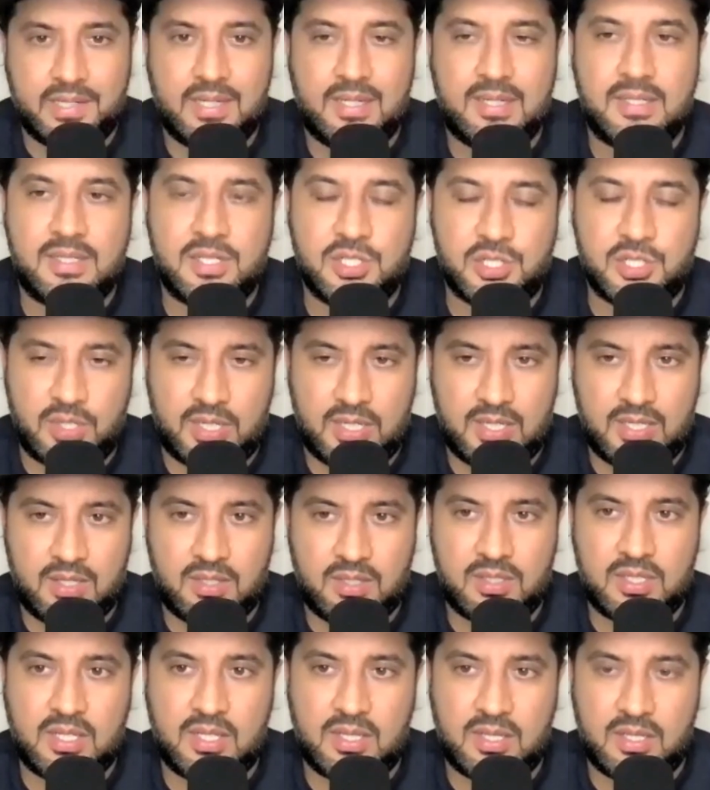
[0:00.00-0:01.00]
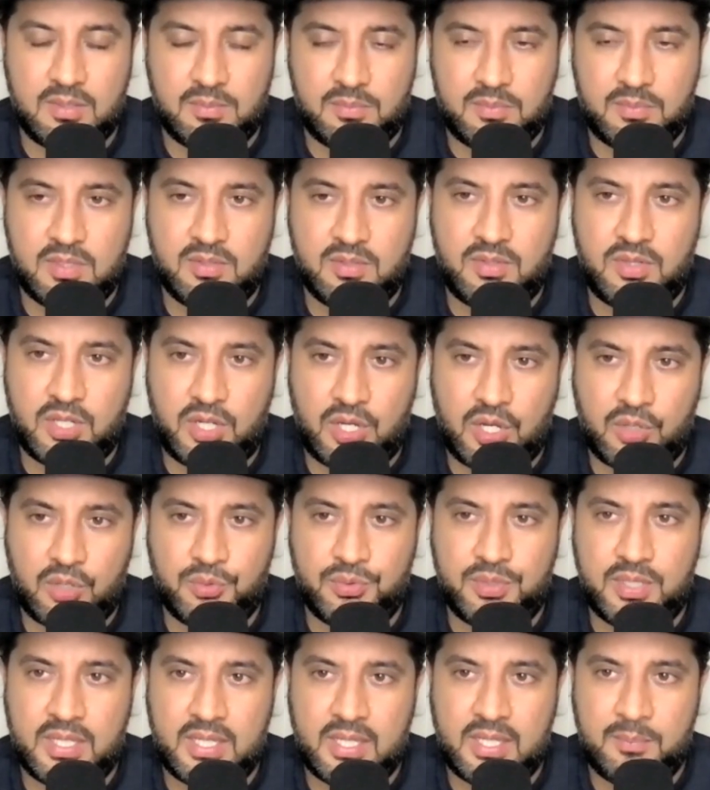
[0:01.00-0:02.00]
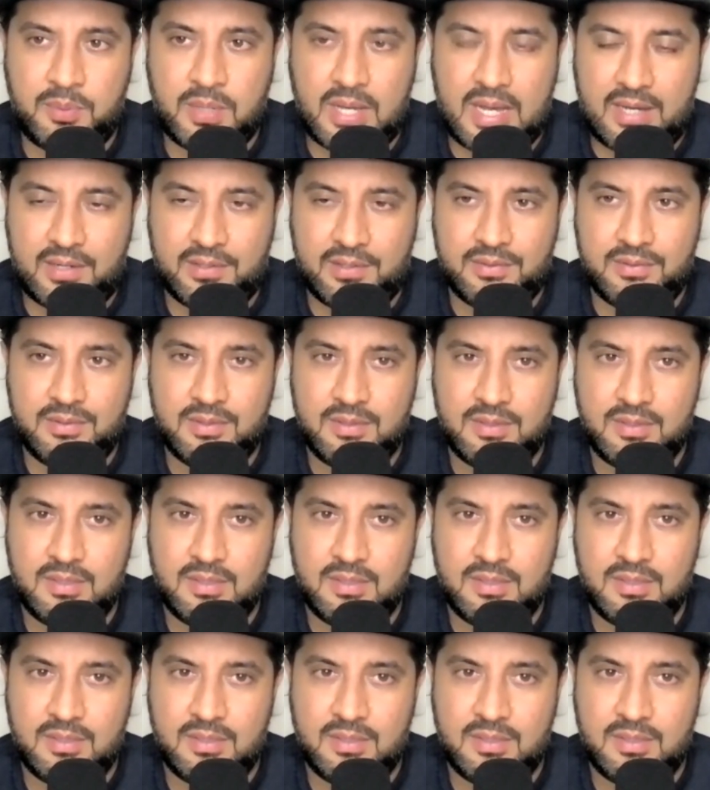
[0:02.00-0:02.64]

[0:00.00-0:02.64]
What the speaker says: it? Did you hear the note that he put out?